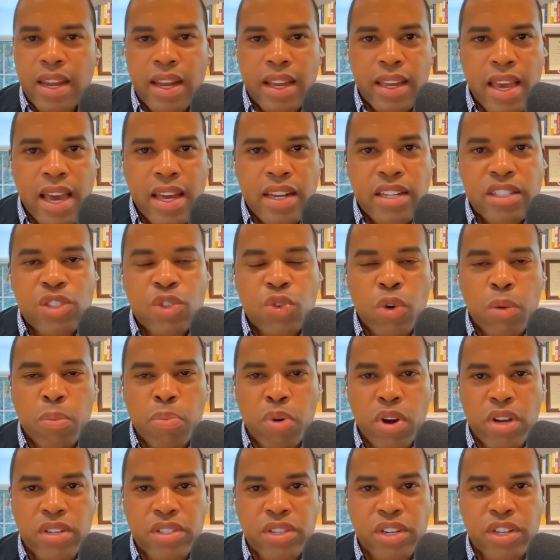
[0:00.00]
and I got into a
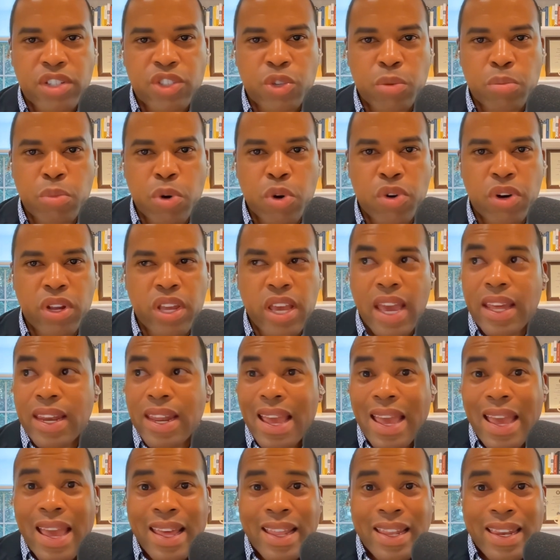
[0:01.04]
presidential
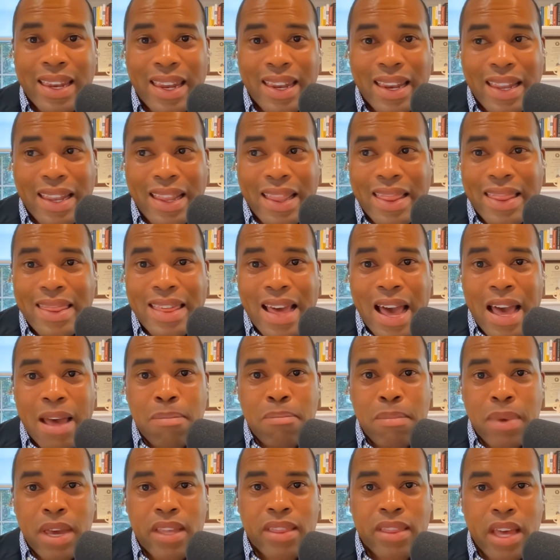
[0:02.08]
motorcade, and
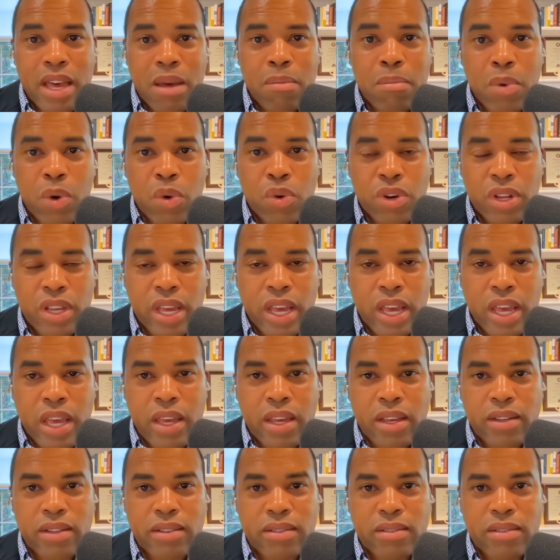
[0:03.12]
that made that
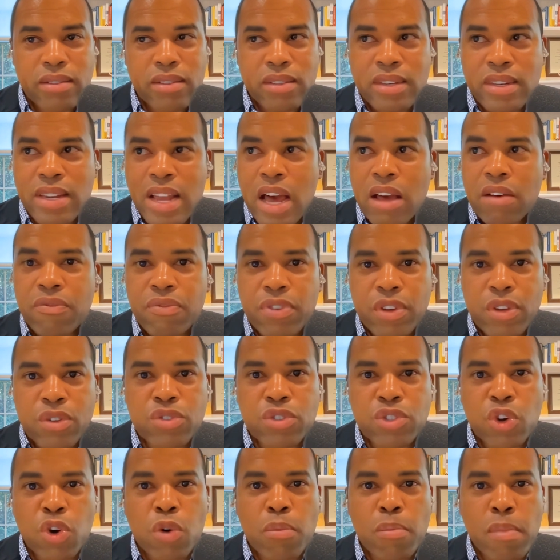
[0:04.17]
motorcade not feel
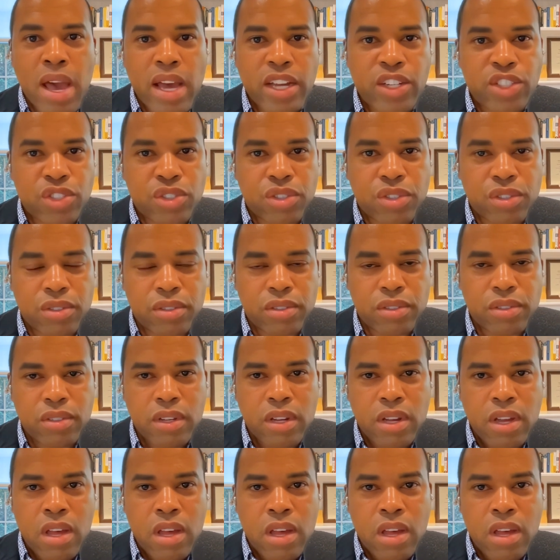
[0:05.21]
so magical.